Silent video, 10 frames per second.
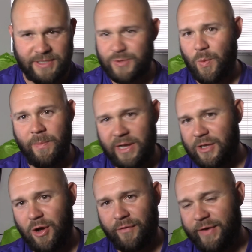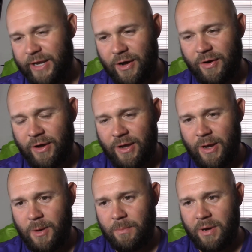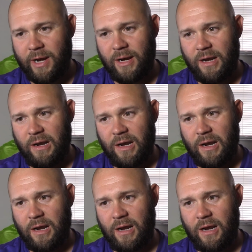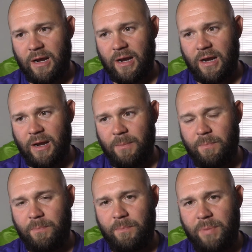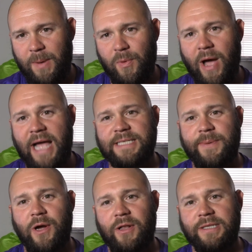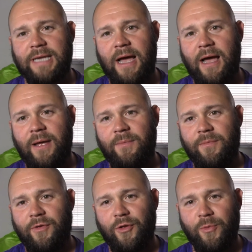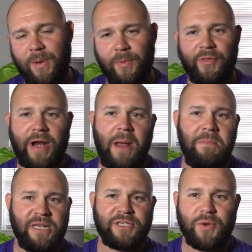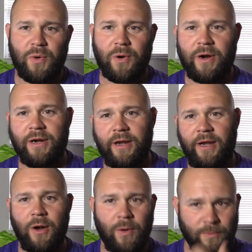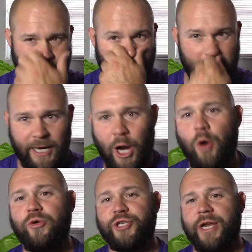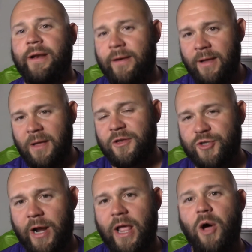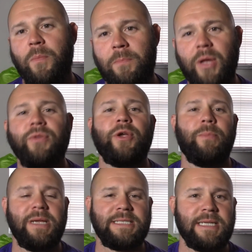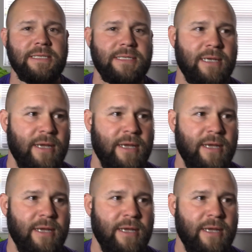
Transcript: won't be a long video, but people ask me all the time. You know, people that I mentor and, you know, are trying to coach and try to help build their business.